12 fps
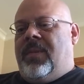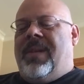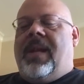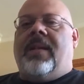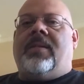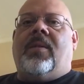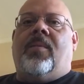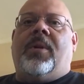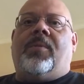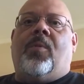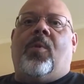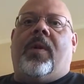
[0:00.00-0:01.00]
not so
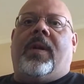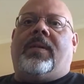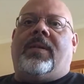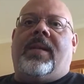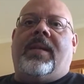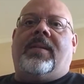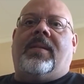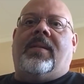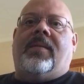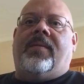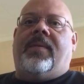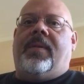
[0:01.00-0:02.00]
much more an
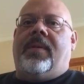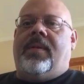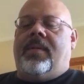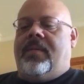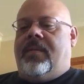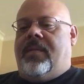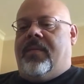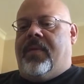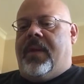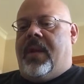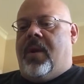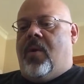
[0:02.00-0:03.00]
extensive
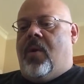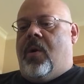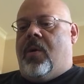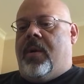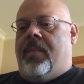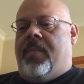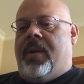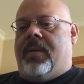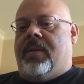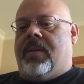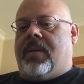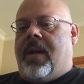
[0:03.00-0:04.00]
video on it, but
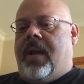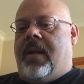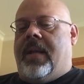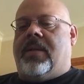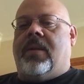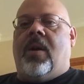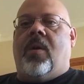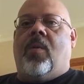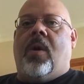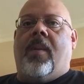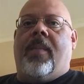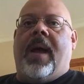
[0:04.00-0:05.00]
just kind of let you know
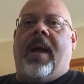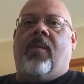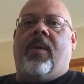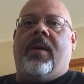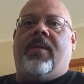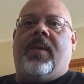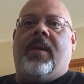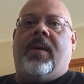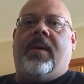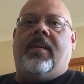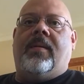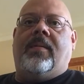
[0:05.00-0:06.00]
where I'm at with
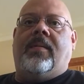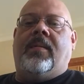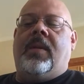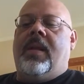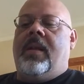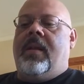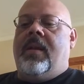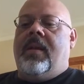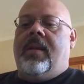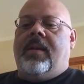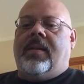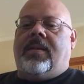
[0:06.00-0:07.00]
it and
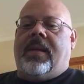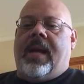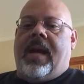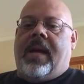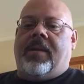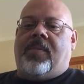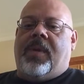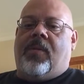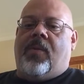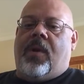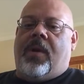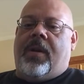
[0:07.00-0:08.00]
see how it's been
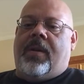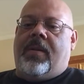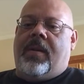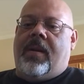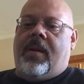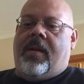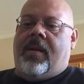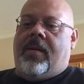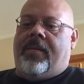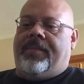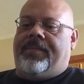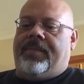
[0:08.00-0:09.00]
running.
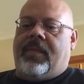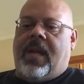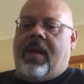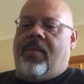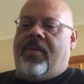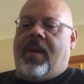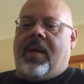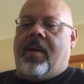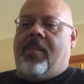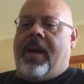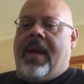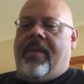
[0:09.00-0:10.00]
I don't think I'm
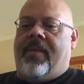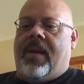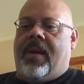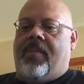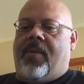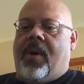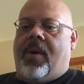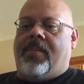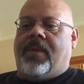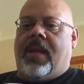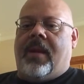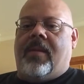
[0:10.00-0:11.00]
gonna have any
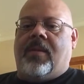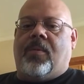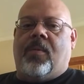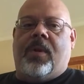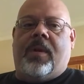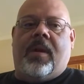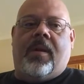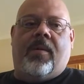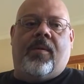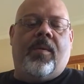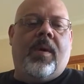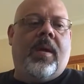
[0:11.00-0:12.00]
problems out of this one
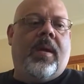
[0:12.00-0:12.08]
though.